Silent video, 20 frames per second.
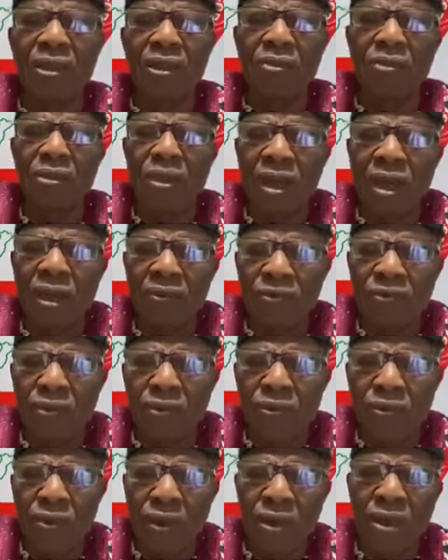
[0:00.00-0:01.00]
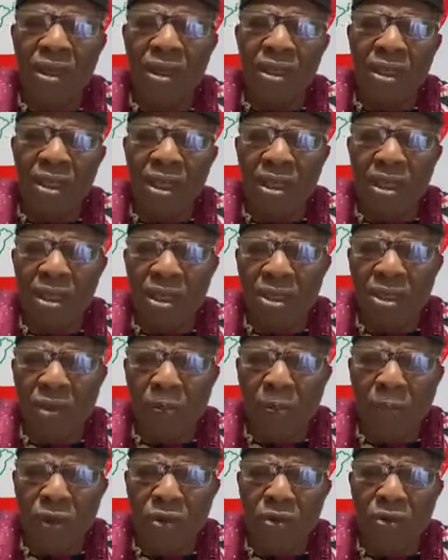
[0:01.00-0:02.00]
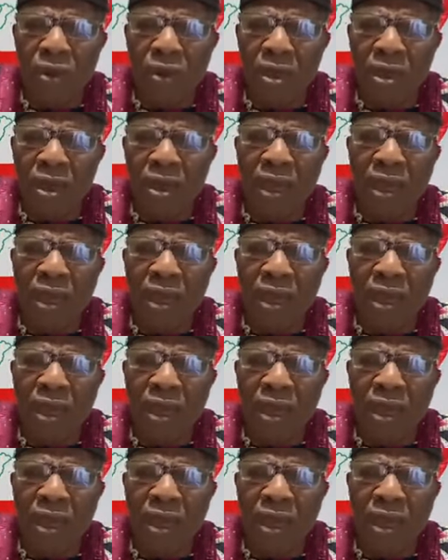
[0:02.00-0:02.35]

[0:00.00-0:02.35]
We have to quickly seize this opportunity,